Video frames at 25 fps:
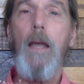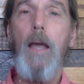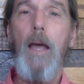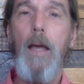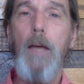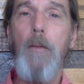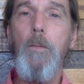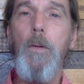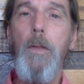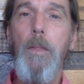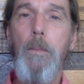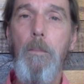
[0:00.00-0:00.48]

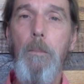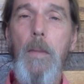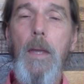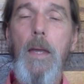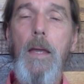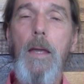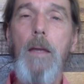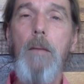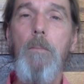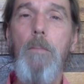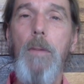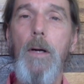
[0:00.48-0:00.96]
and with
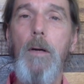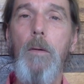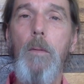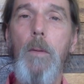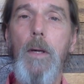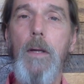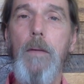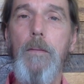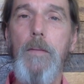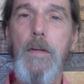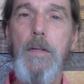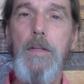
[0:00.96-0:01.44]
me by
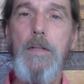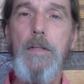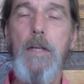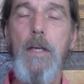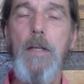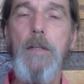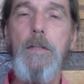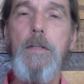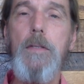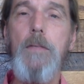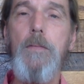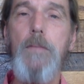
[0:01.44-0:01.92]
way of
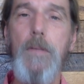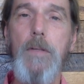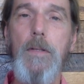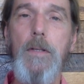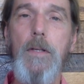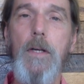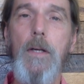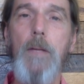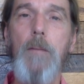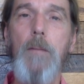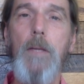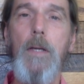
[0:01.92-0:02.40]
extensive and
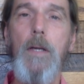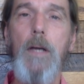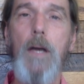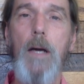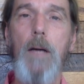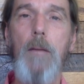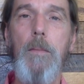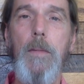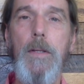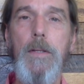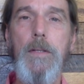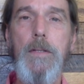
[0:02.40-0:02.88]
timely
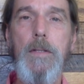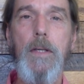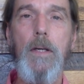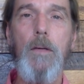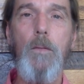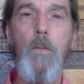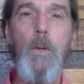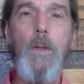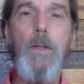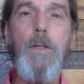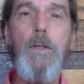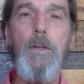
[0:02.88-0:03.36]
comments that I
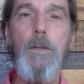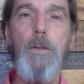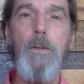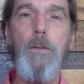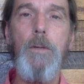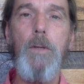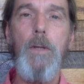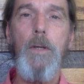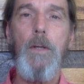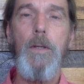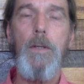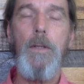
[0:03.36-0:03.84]
want you
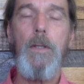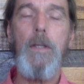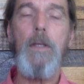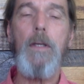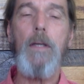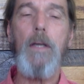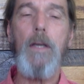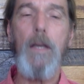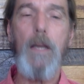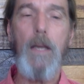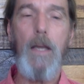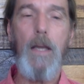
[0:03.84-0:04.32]

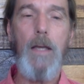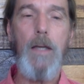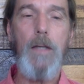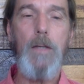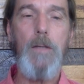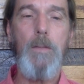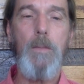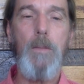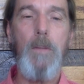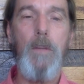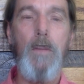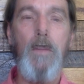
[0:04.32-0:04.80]
to
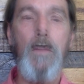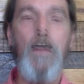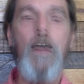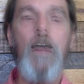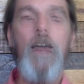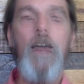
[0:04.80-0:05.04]
engage with.